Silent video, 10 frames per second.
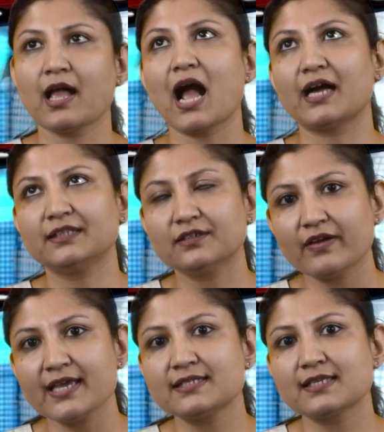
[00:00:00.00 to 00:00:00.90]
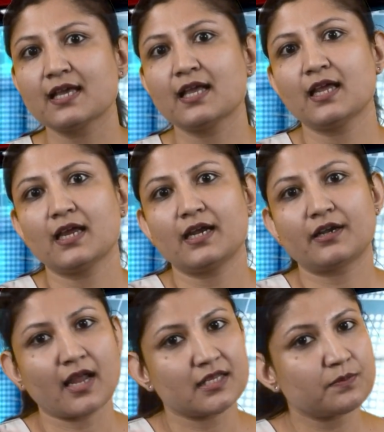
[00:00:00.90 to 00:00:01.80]
Otherwise,
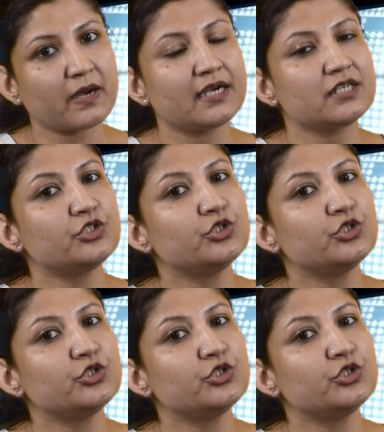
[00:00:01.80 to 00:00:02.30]
transplant is